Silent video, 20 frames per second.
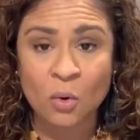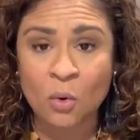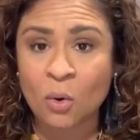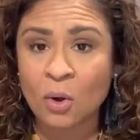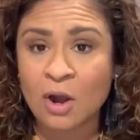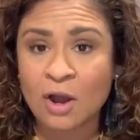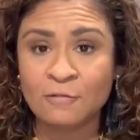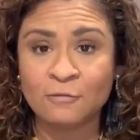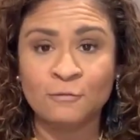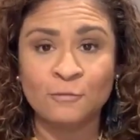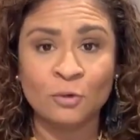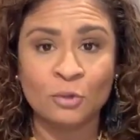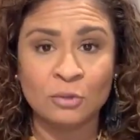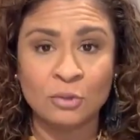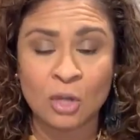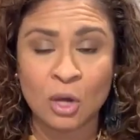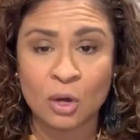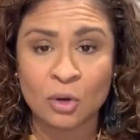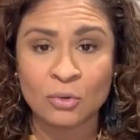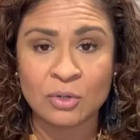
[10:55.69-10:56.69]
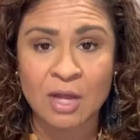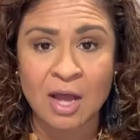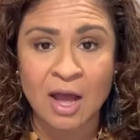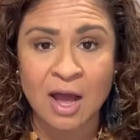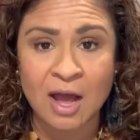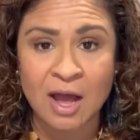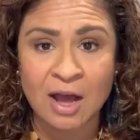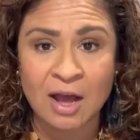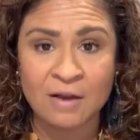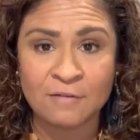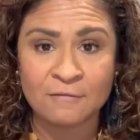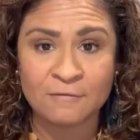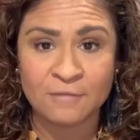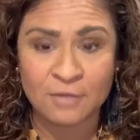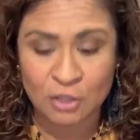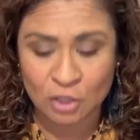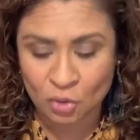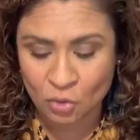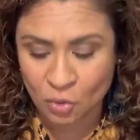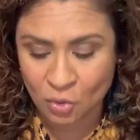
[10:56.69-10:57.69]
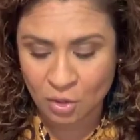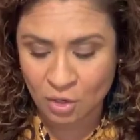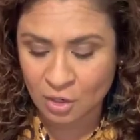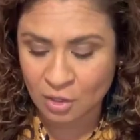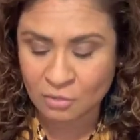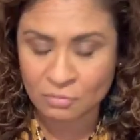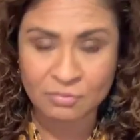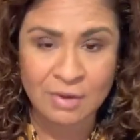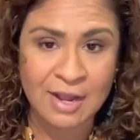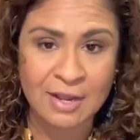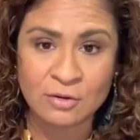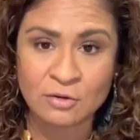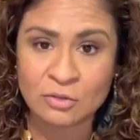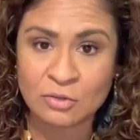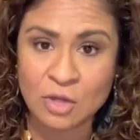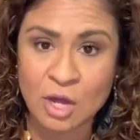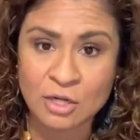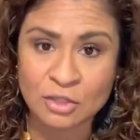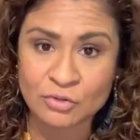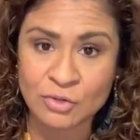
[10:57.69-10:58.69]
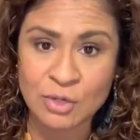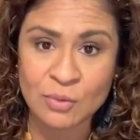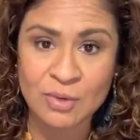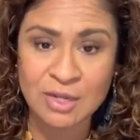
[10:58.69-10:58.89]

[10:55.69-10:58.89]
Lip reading: or a full load of your regular laundry.